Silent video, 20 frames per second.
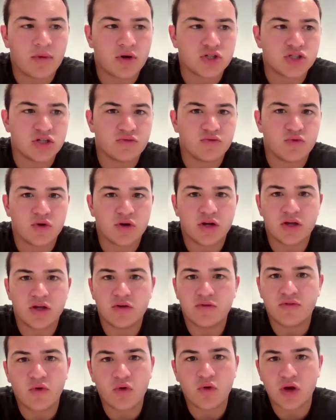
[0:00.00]
not sure if we're in a
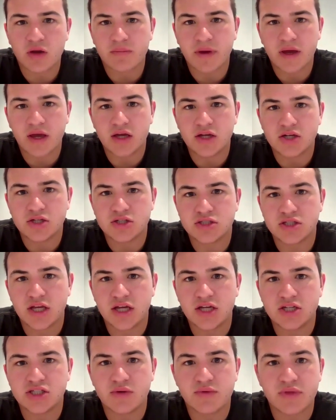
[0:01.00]
euphoria
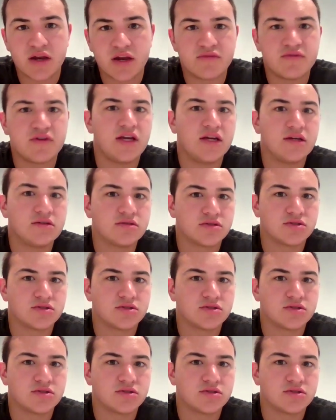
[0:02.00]
stage of NFTs.